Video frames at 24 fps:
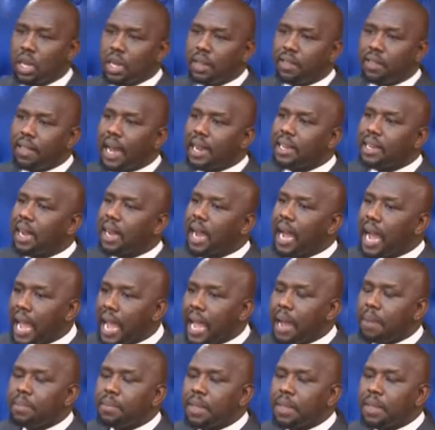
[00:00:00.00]
that I
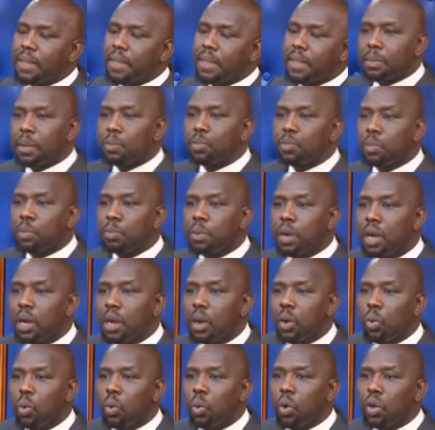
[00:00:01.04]
am the same Kipchumba
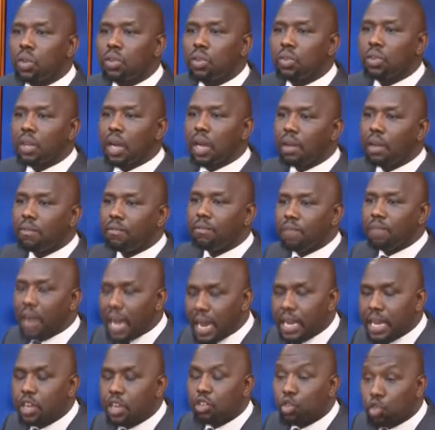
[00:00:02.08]
who was a
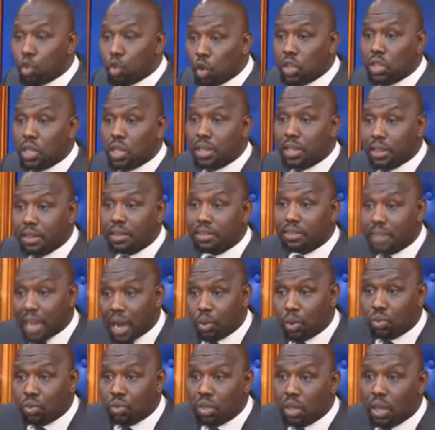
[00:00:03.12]
valiant soldier in this
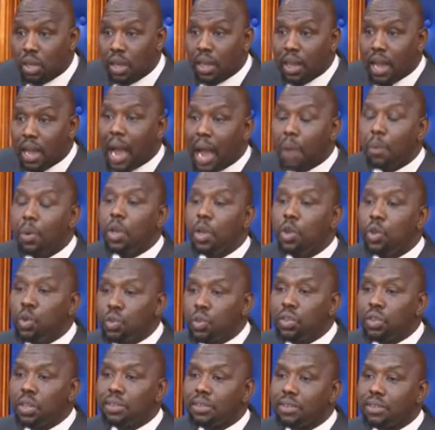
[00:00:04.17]
house. I will
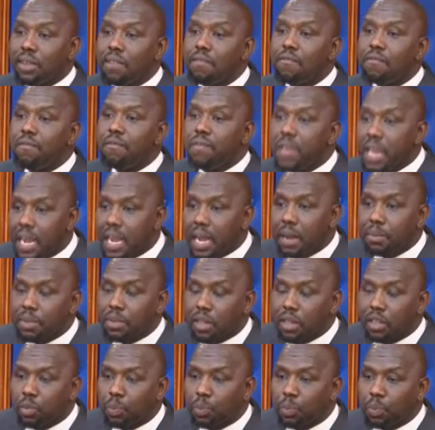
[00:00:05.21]
use the same vigor,
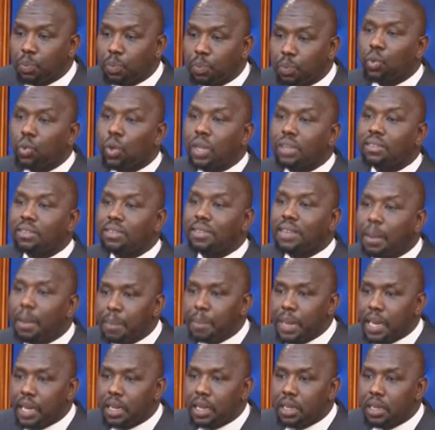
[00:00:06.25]
Mr. Speaker, to
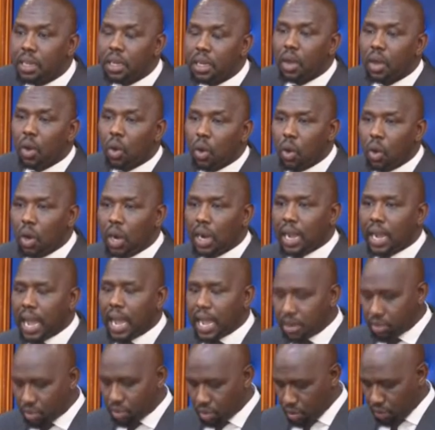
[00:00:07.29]
exterminate all
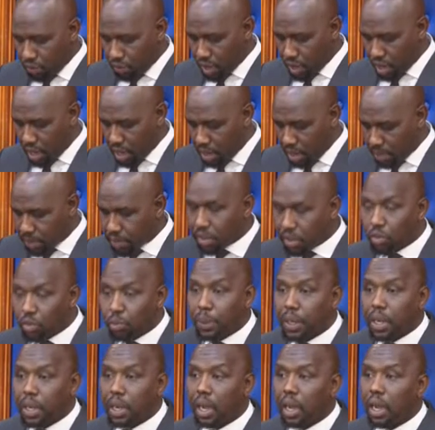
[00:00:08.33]
kinds of, Mr.
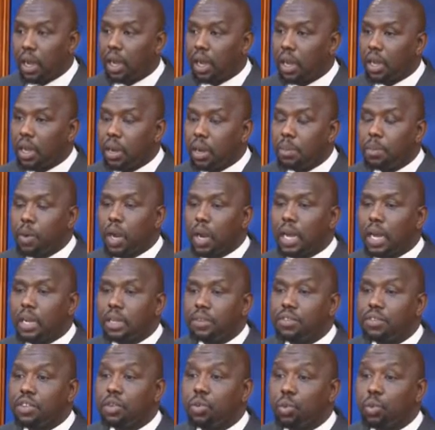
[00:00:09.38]
Speaker, criminal
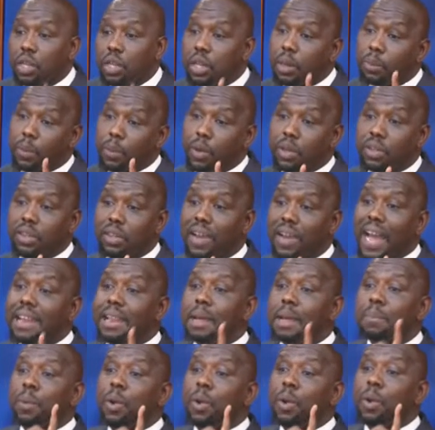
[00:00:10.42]
activities within the police. And
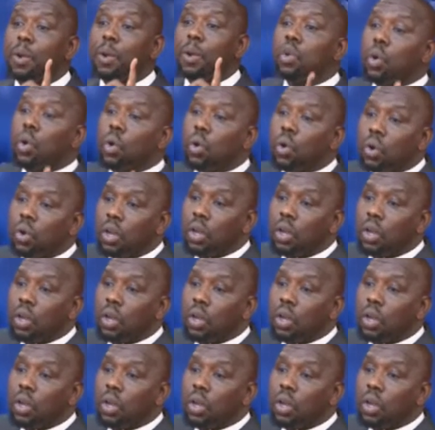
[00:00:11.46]
the police know.